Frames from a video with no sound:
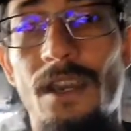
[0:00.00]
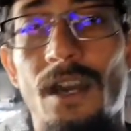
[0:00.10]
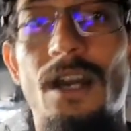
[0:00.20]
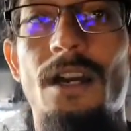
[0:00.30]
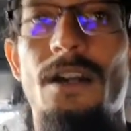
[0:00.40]

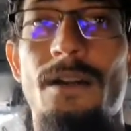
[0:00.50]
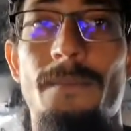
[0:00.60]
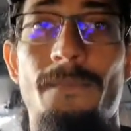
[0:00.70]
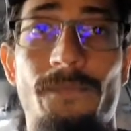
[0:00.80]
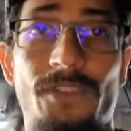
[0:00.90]

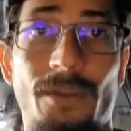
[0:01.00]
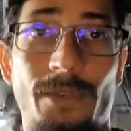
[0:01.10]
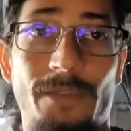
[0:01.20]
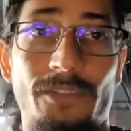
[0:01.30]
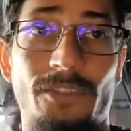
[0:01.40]
Um, so I'm gonna have
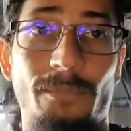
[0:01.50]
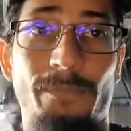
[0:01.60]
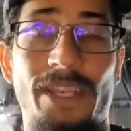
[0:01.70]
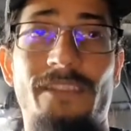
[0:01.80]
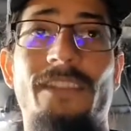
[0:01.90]
to do some
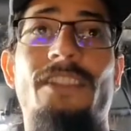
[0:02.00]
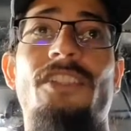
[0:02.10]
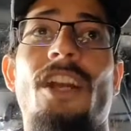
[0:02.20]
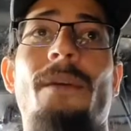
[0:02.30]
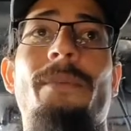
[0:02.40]
basic
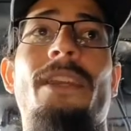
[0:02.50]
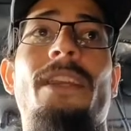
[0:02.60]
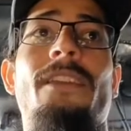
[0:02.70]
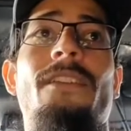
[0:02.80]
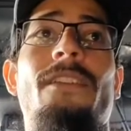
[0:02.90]

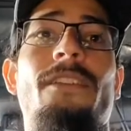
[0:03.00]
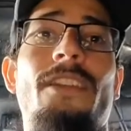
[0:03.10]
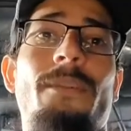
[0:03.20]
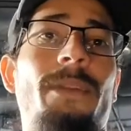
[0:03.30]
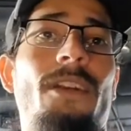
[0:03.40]
shopping, a little
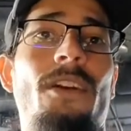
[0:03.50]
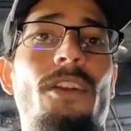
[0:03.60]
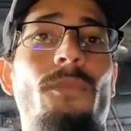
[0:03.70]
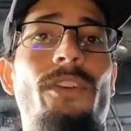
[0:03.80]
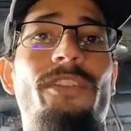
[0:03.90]
bit of
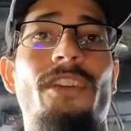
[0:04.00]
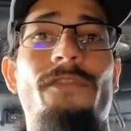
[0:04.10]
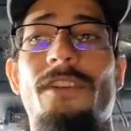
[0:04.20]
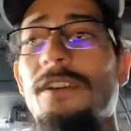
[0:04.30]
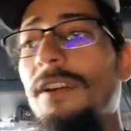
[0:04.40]
hardware stuff.
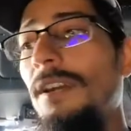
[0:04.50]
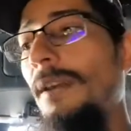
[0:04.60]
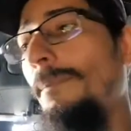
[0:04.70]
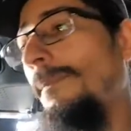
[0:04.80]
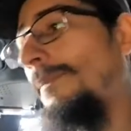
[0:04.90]
Uh,
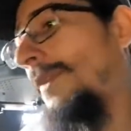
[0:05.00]
i